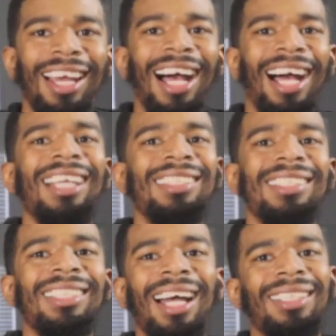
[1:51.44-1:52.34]

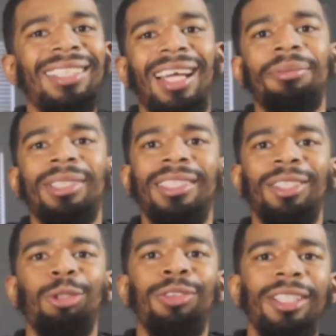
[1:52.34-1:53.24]
I'm
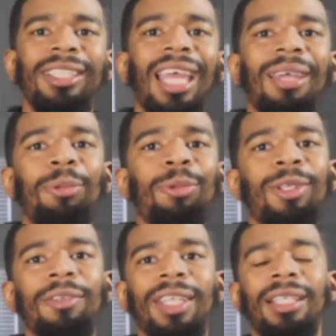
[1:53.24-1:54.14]
still very
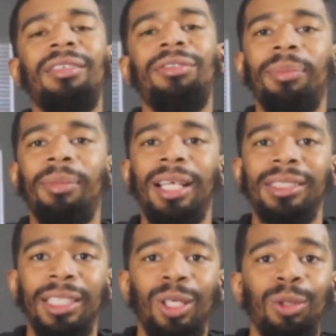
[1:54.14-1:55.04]
capable of thinking for
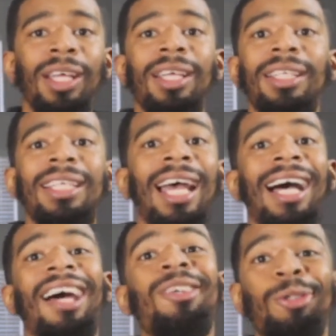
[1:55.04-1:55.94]
myself. Yeah,
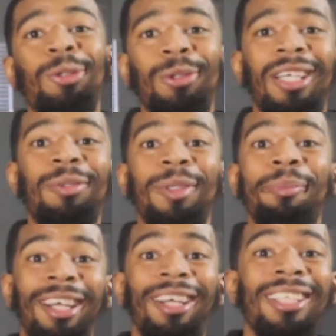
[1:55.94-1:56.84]
I do love
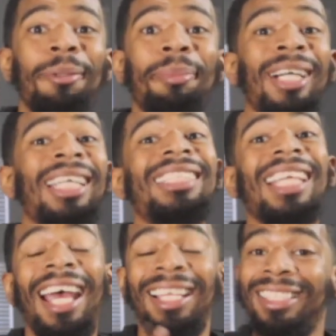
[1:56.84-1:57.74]
America, but
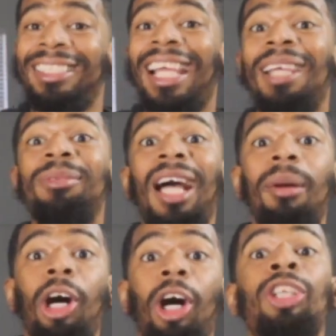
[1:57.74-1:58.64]
at the same time,
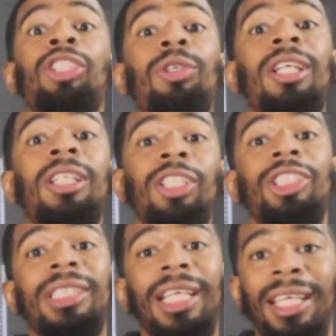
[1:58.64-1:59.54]
I also
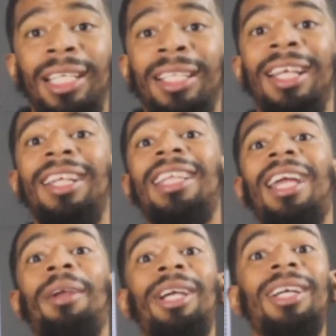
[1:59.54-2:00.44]
understand that
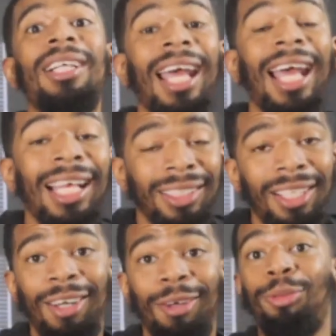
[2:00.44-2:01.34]
America has a
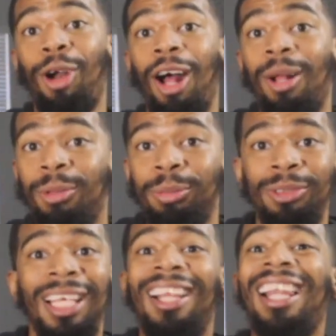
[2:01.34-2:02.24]
lot of problems
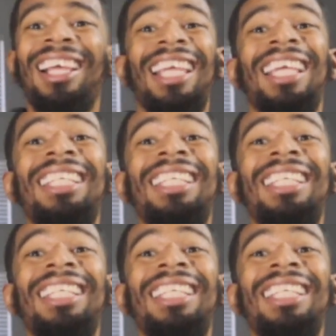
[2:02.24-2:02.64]
like any